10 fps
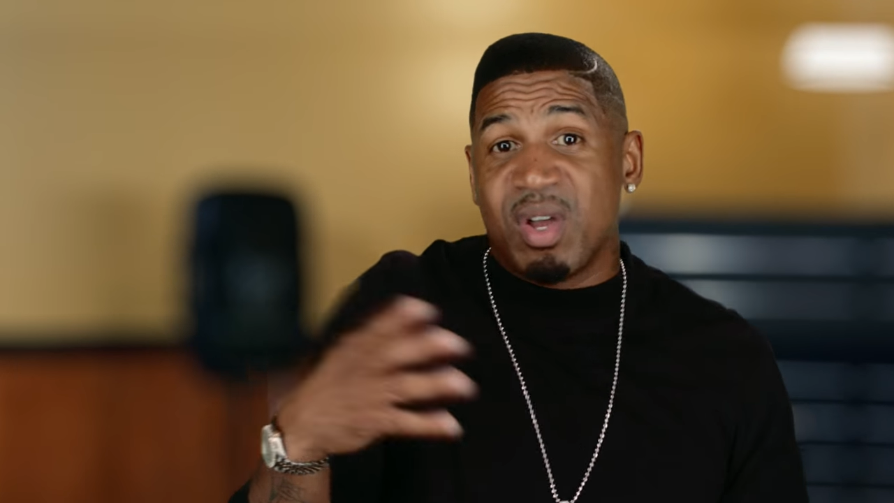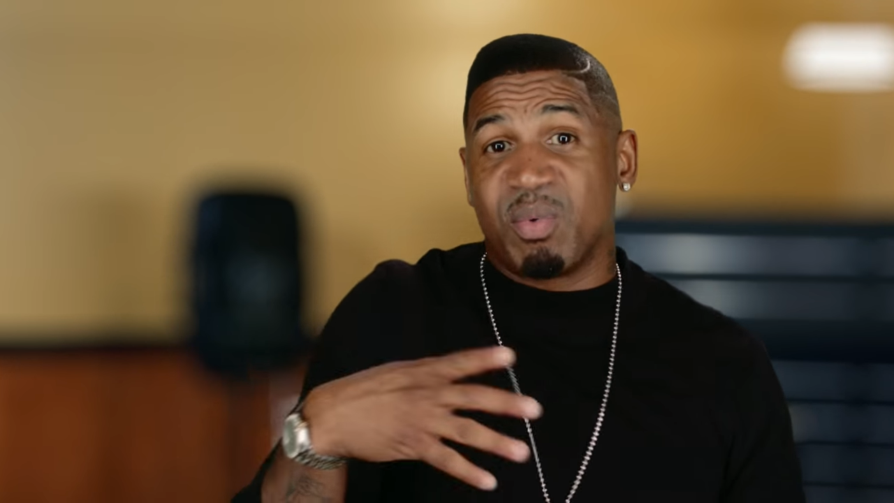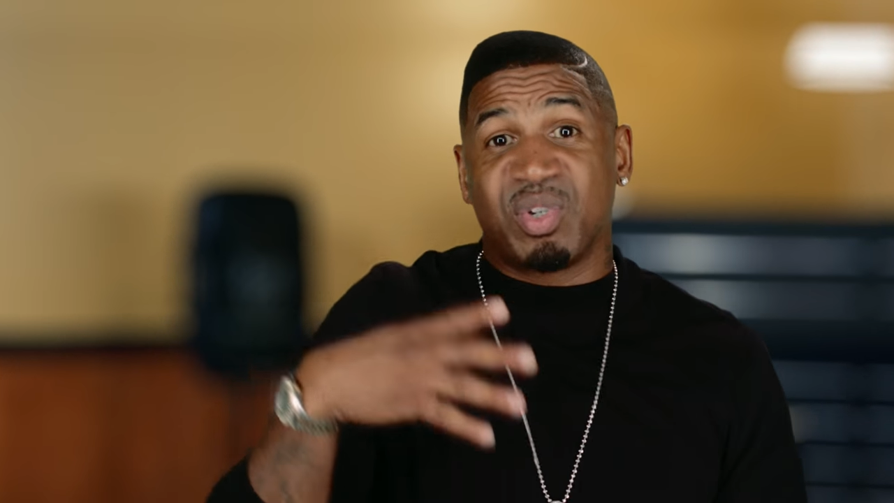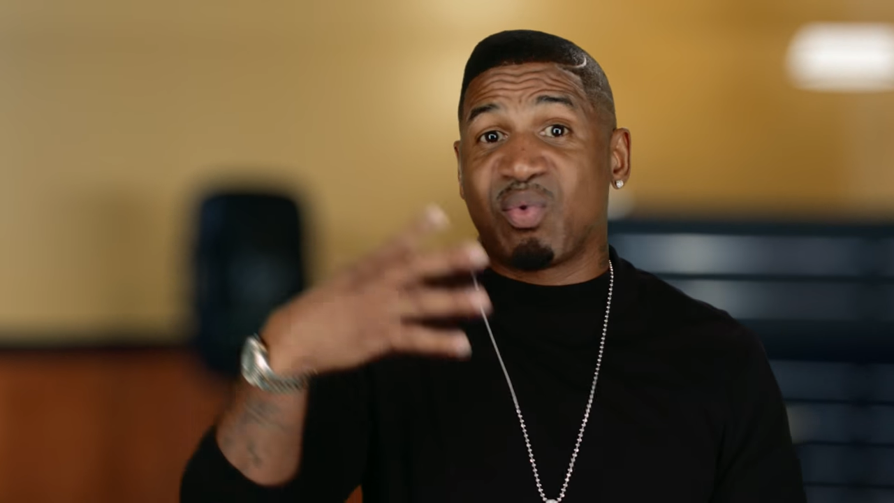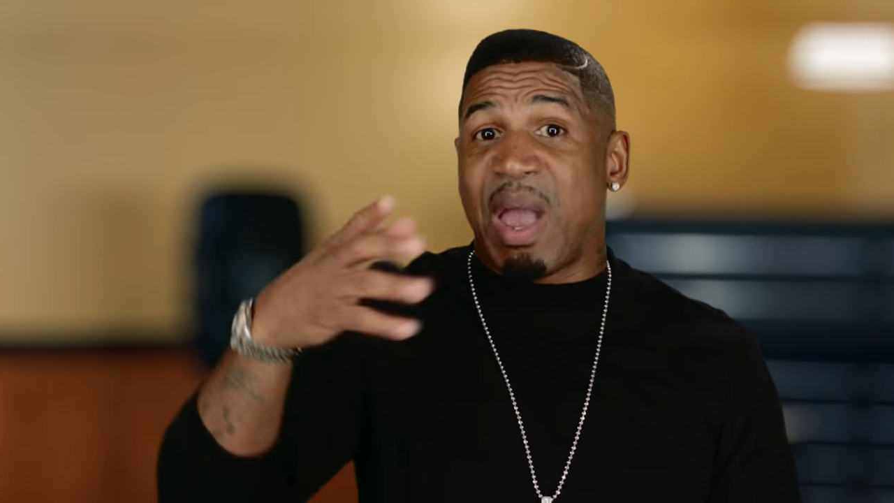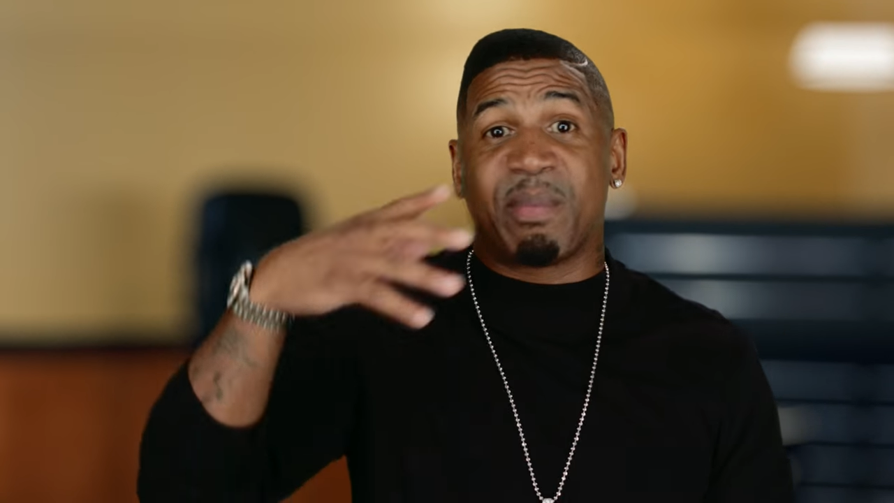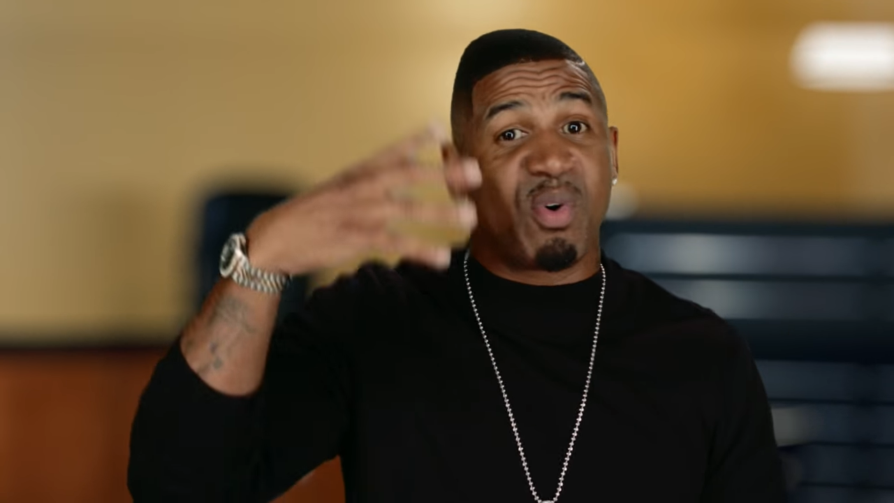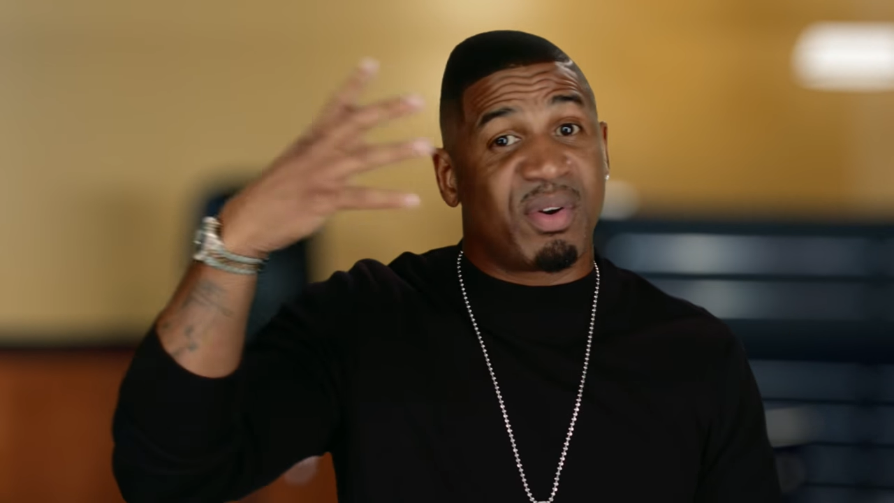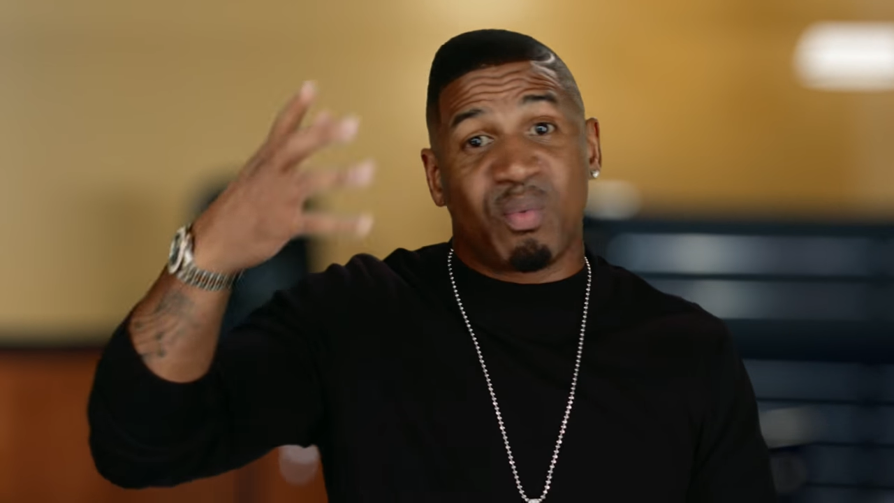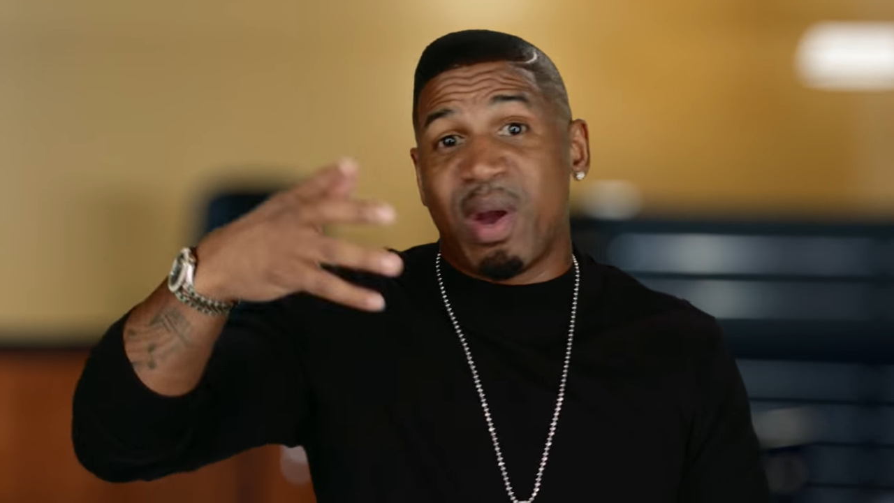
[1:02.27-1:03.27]
with Scrap
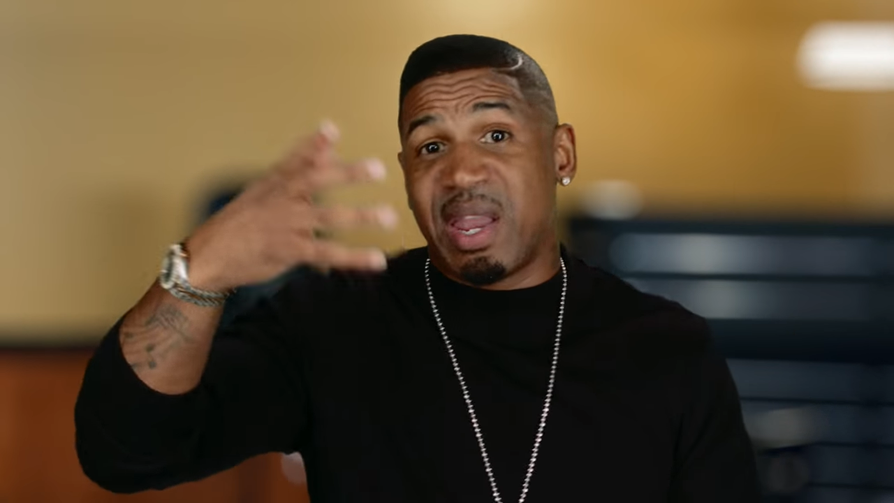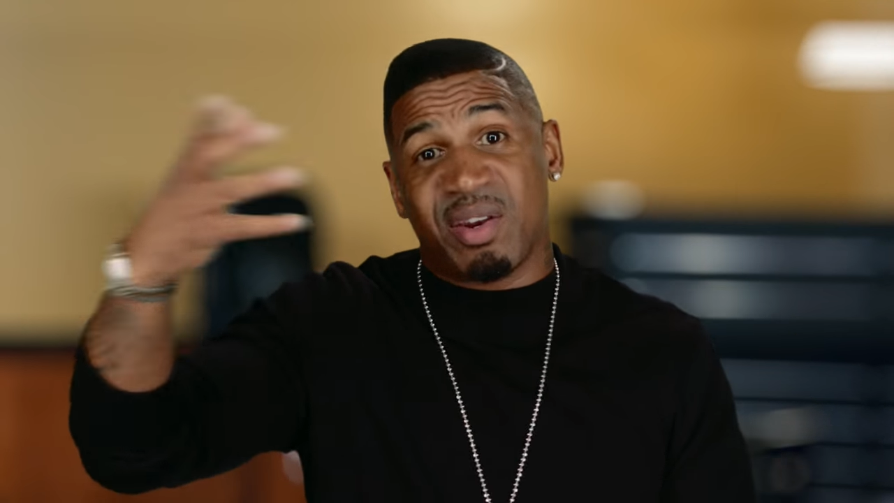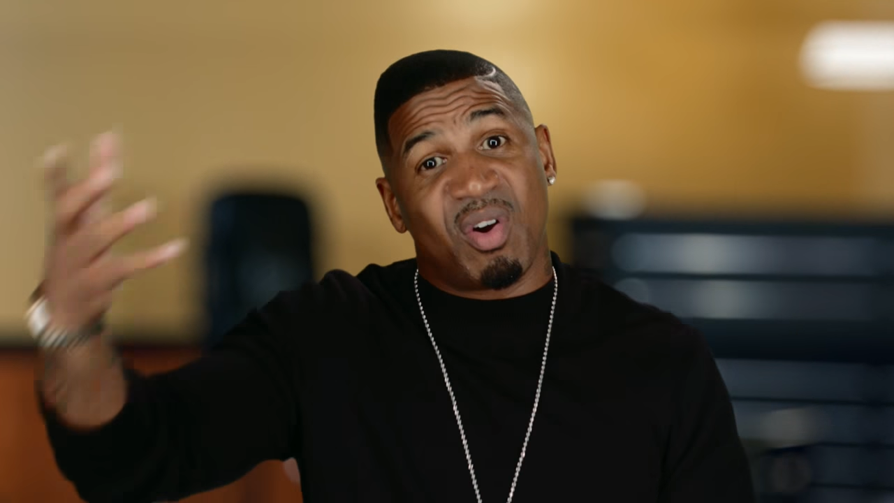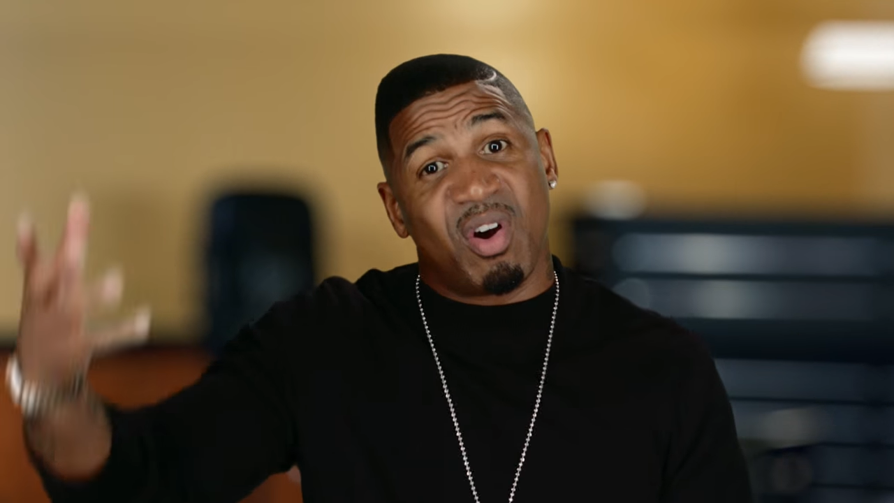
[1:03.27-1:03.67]
going away and